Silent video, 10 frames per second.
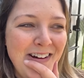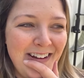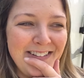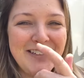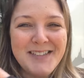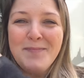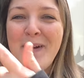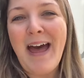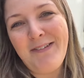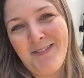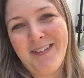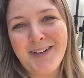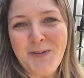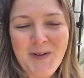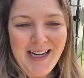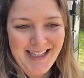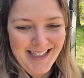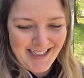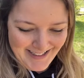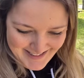There's a bathroom like right
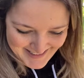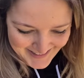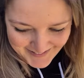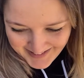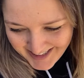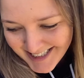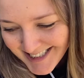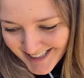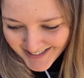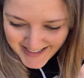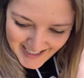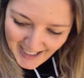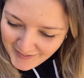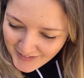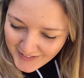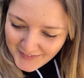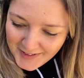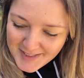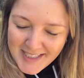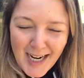there, so we just used that for the
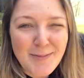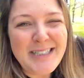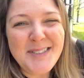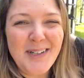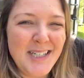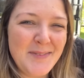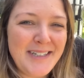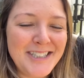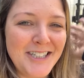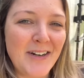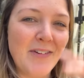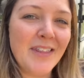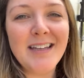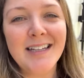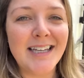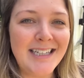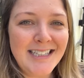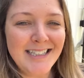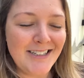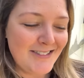first time. We just wanted to make sure everything like,
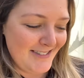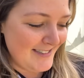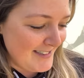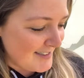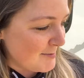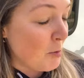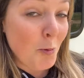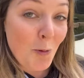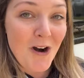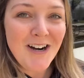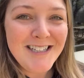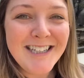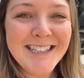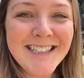you know, worked.